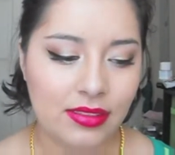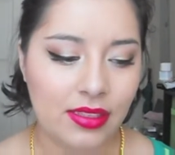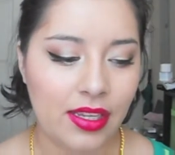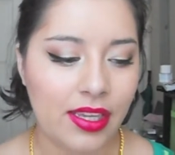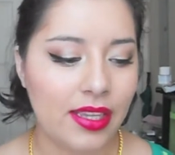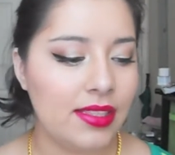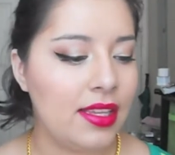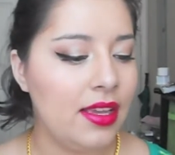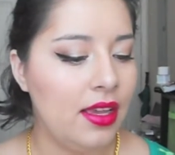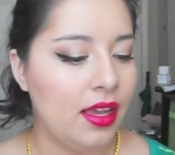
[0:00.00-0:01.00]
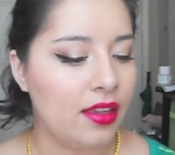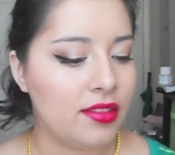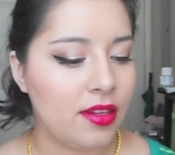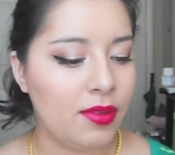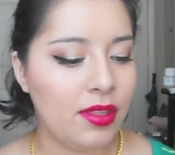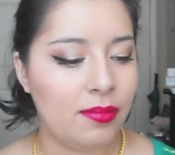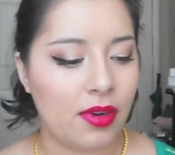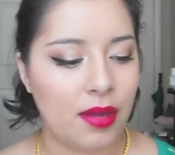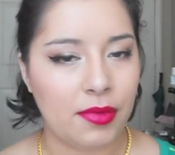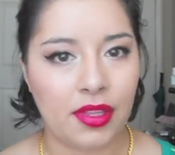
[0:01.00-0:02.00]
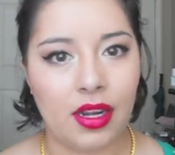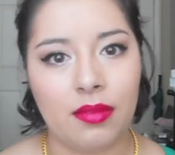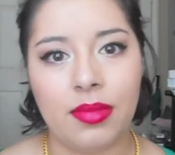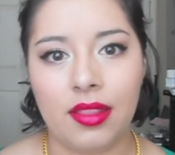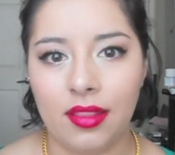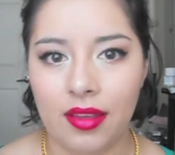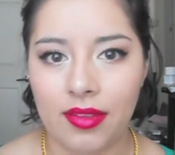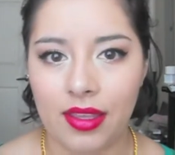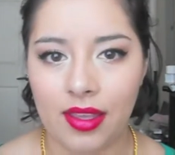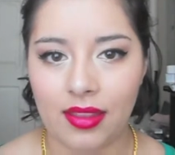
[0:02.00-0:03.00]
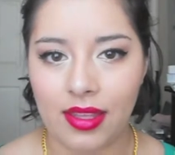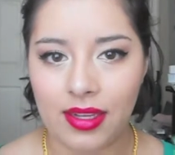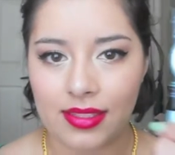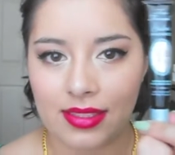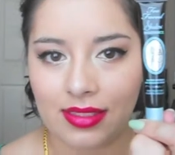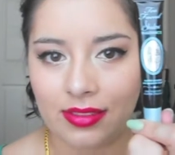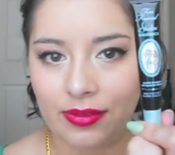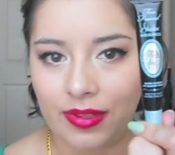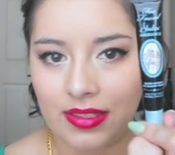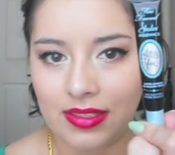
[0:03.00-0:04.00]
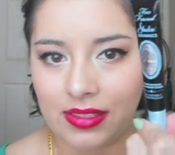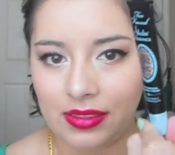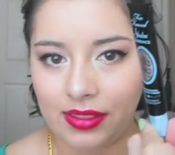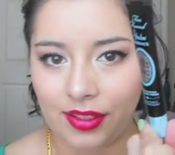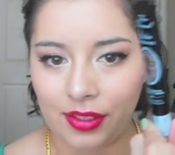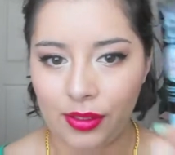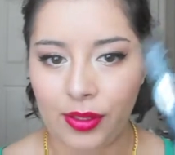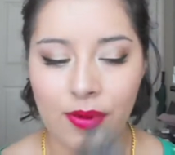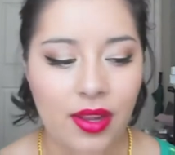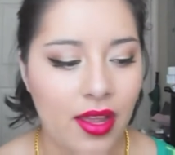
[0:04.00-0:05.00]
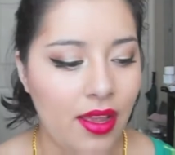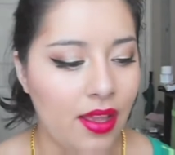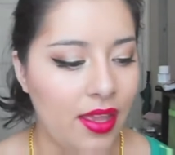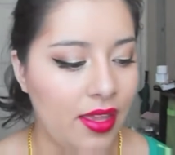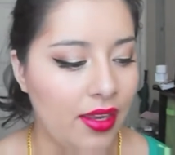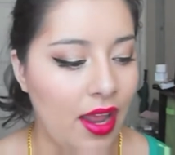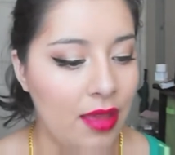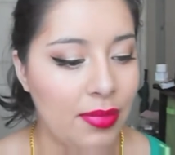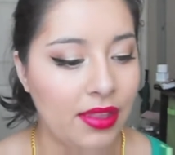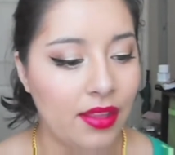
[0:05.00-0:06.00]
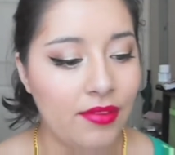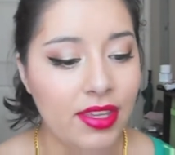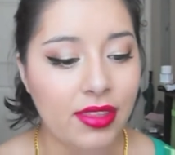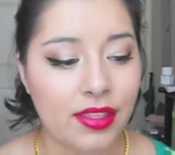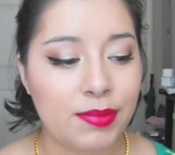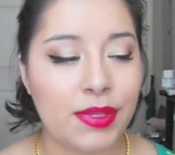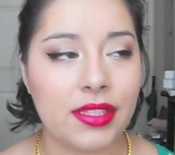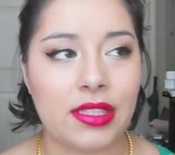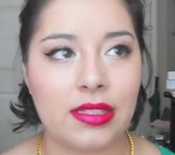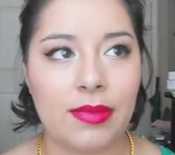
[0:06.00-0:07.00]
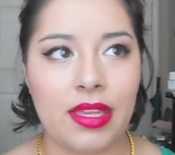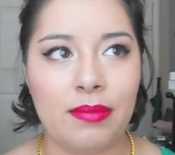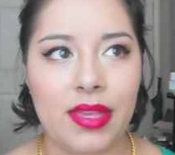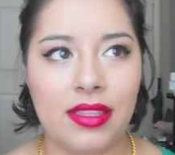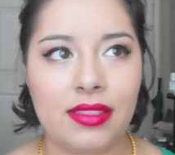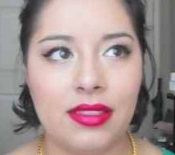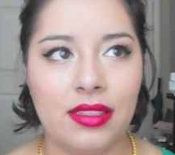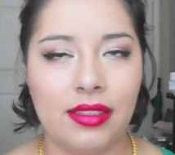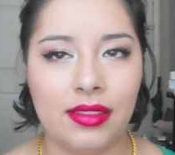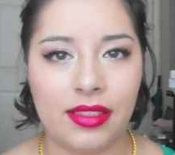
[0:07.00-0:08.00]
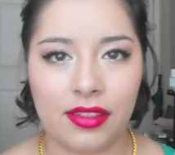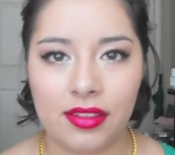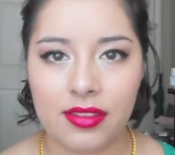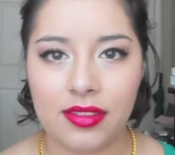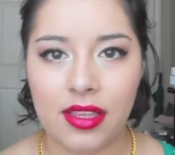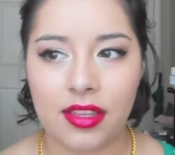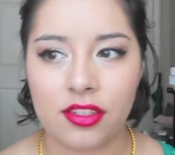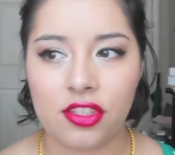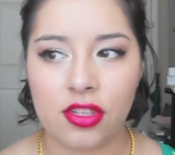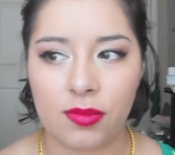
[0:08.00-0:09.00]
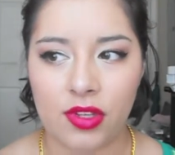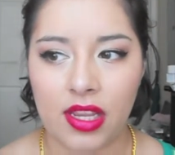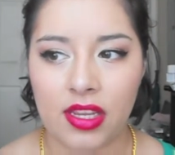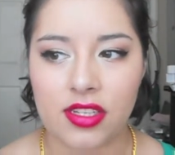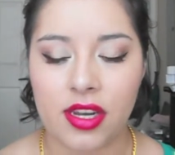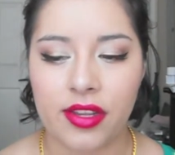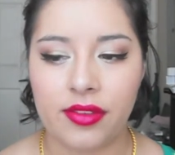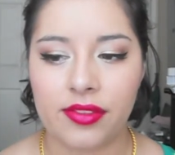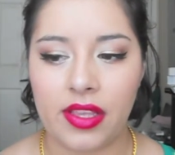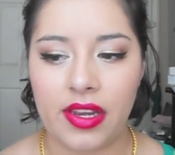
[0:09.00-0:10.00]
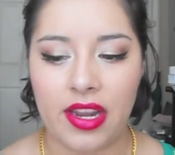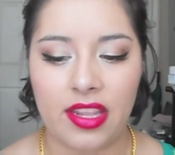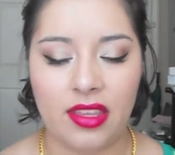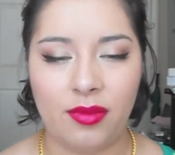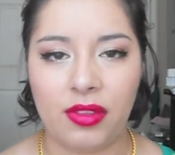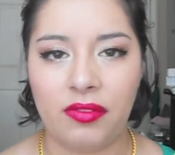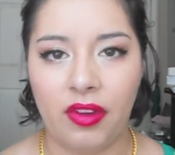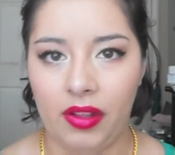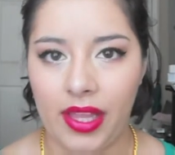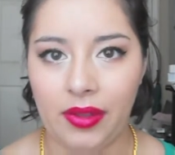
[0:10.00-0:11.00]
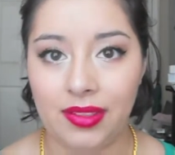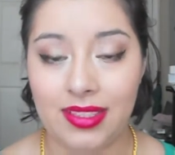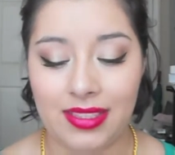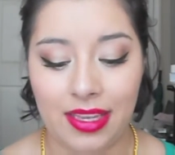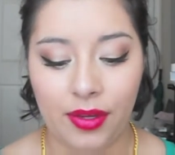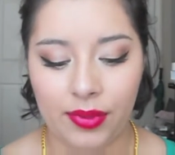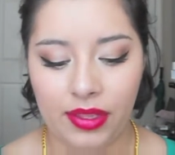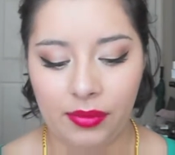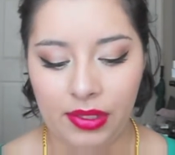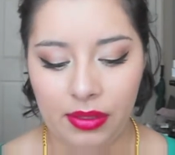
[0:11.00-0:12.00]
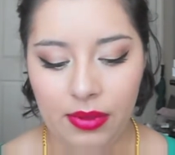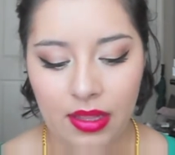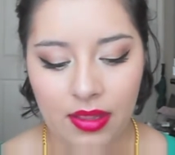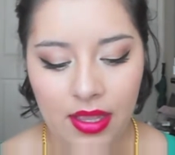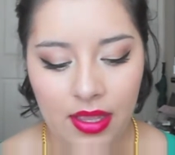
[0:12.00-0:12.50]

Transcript: I guess. I'll start with the primer that I've been loving, and that is the Too Faced Glitter Glue. And I've been loving this because it makes glitters and shimmery eyeshadows and anything with fallout stick really well.